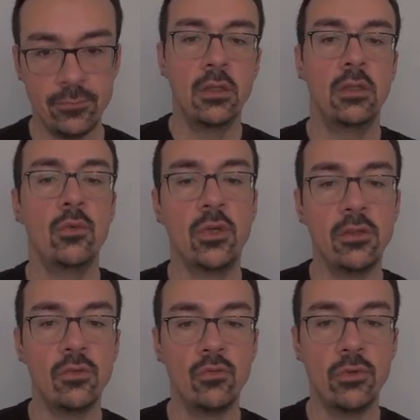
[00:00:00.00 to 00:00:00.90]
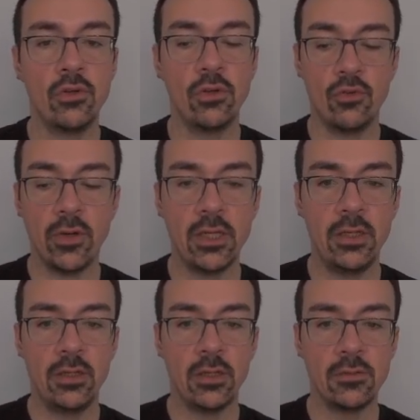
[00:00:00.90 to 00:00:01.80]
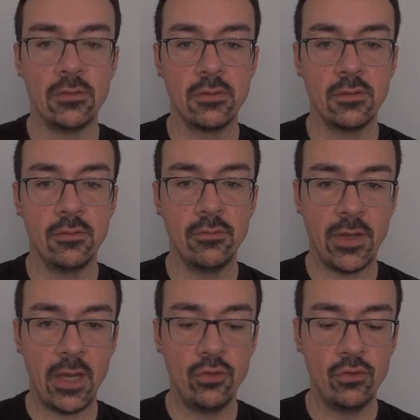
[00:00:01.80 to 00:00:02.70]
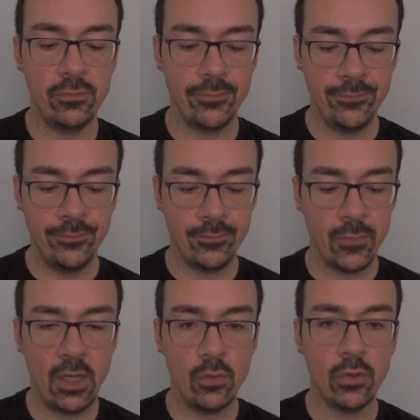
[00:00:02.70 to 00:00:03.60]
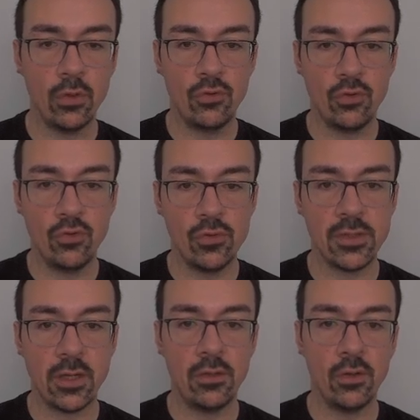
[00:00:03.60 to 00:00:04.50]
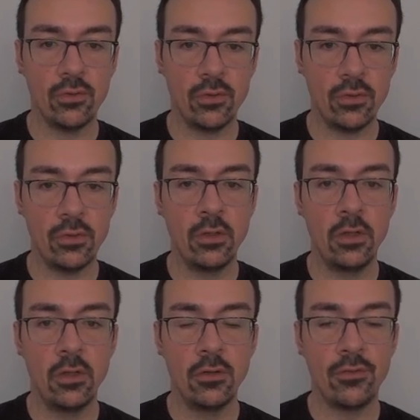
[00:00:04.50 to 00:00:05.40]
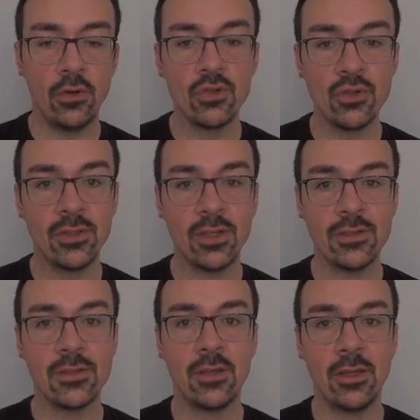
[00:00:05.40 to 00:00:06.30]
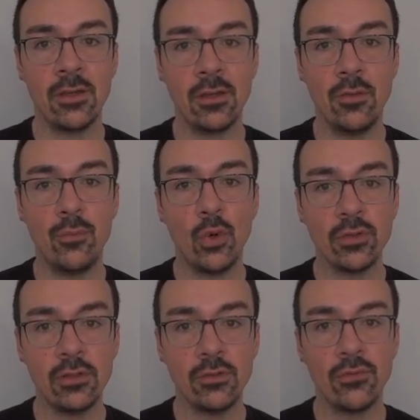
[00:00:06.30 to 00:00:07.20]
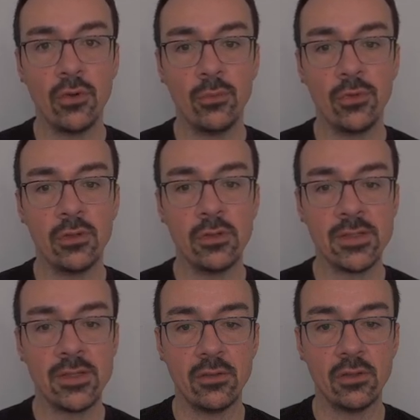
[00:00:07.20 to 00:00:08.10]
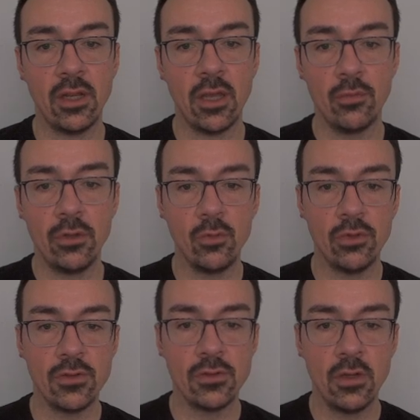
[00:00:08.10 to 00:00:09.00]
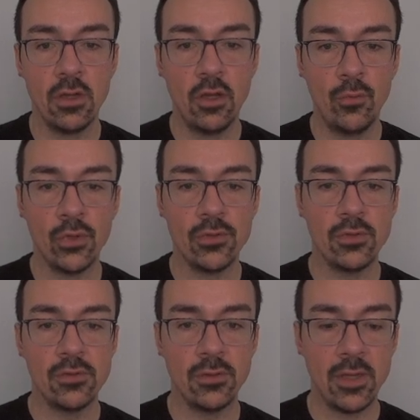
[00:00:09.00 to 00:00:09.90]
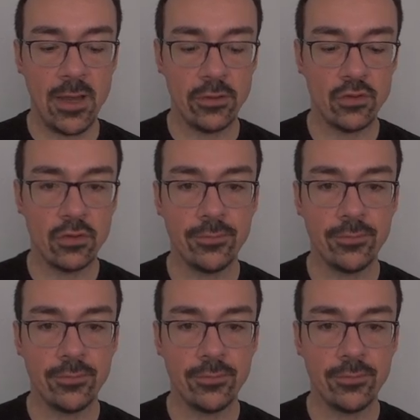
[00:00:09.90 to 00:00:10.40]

Now we can return directly that value, and we're going to use another function that's imported from the standard library, which is persistent hash.